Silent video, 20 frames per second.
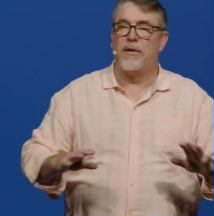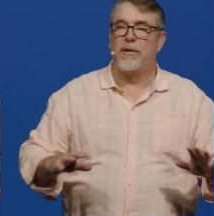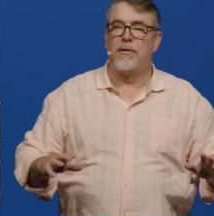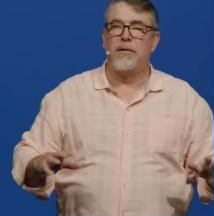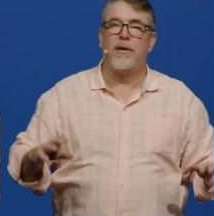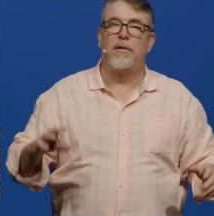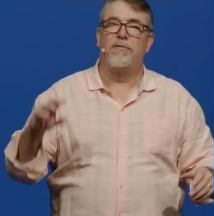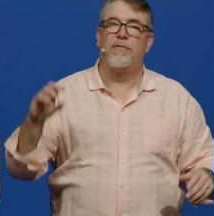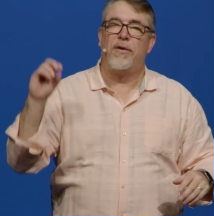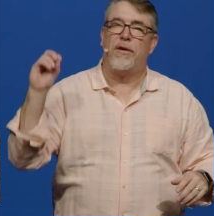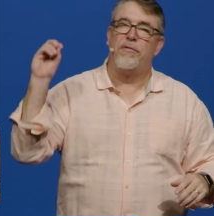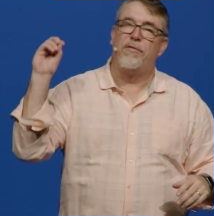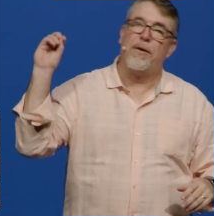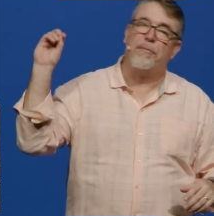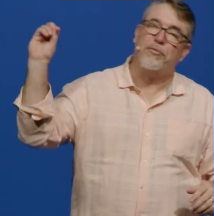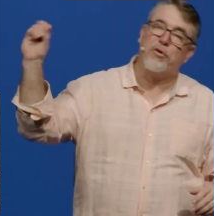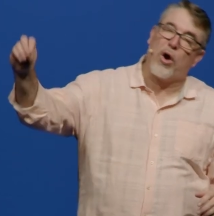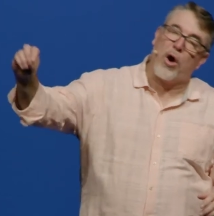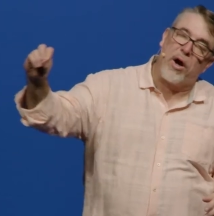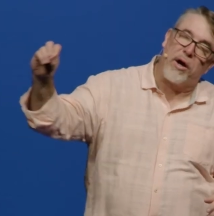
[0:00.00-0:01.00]
if I'm
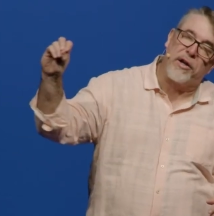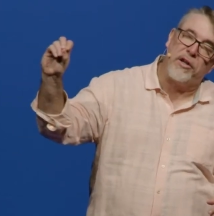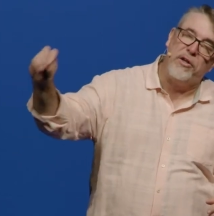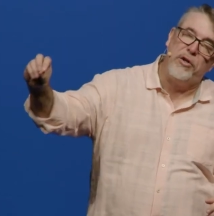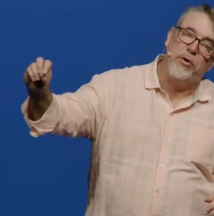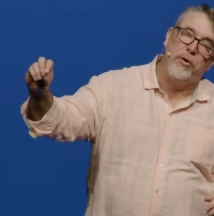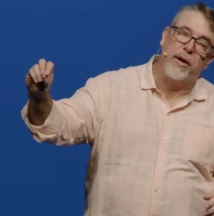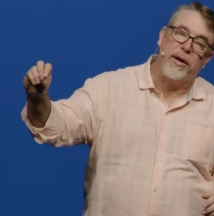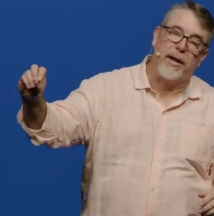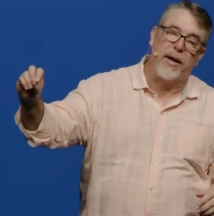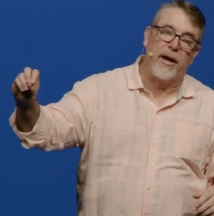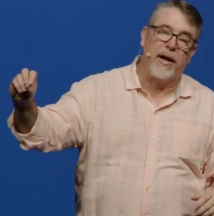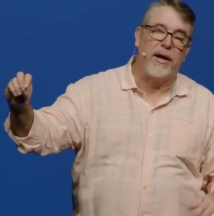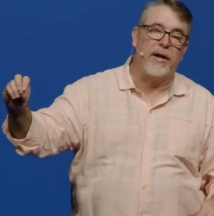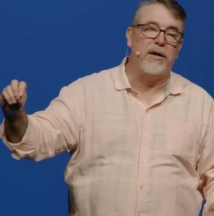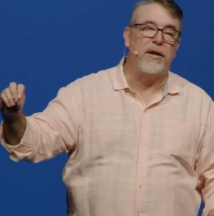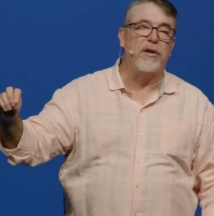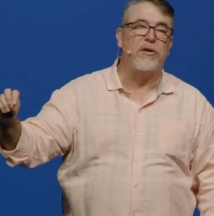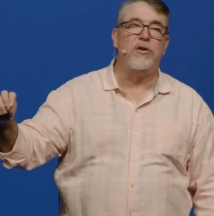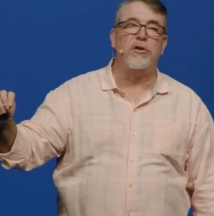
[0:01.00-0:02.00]
talking to you today
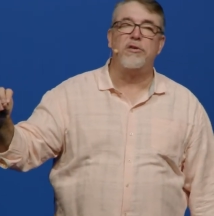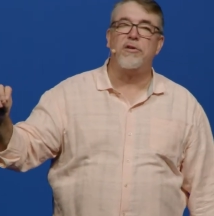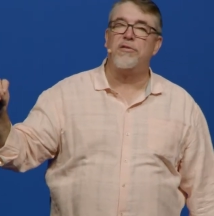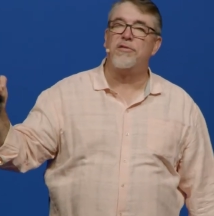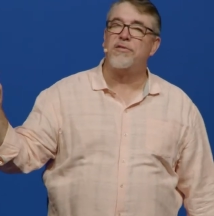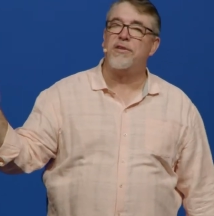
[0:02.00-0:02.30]
and you're just